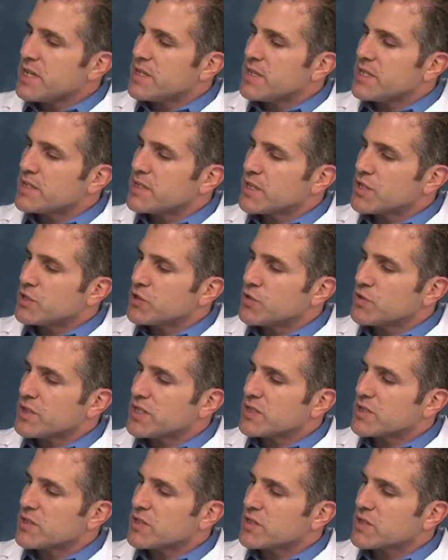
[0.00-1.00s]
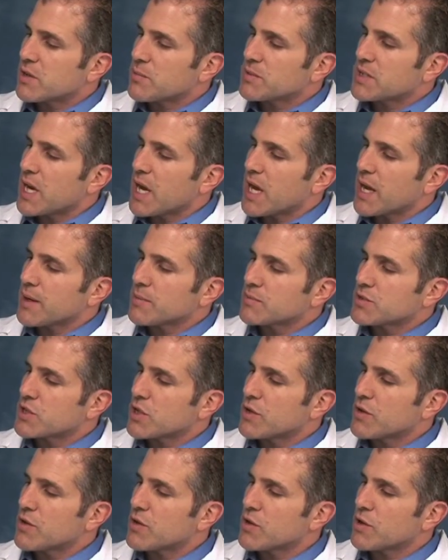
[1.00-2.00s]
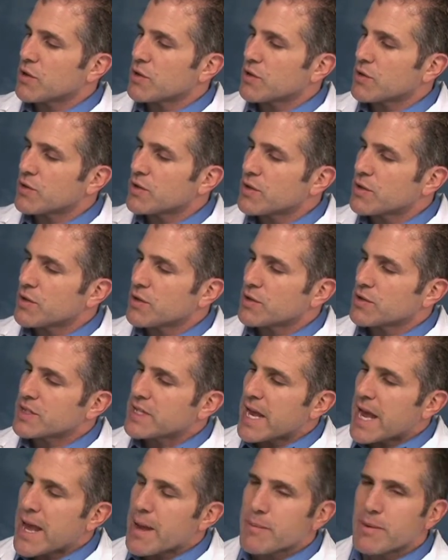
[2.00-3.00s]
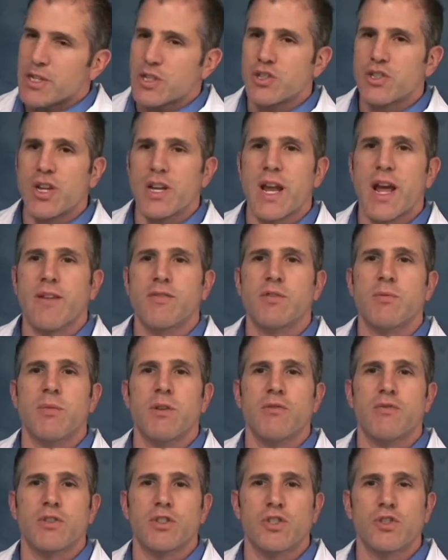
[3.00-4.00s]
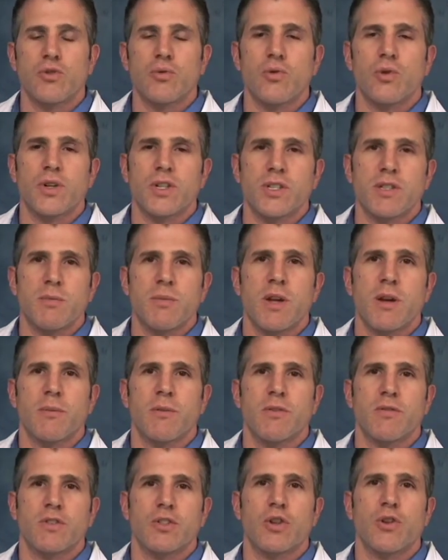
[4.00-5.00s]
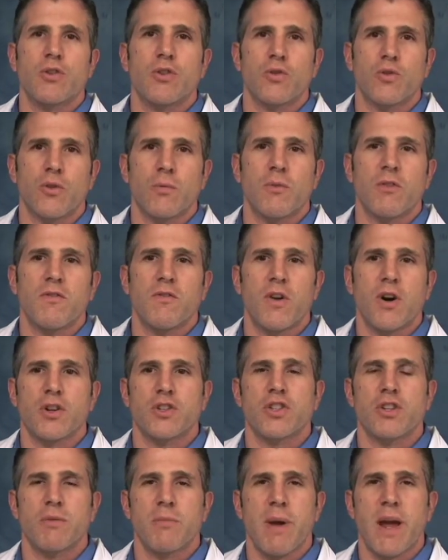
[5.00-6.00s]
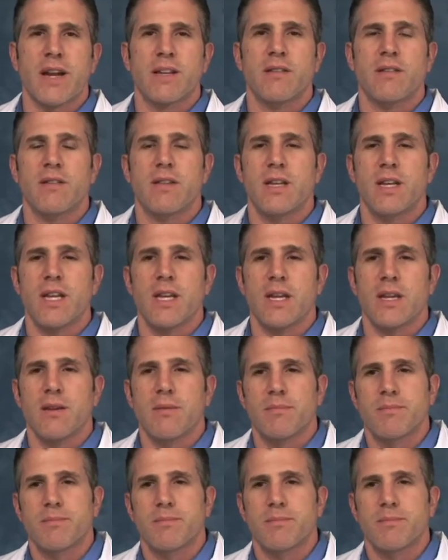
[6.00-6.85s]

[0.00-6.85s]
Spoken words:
these injuries, sometimes they're damaged and have to be restored to be able to return normal function back to the knee.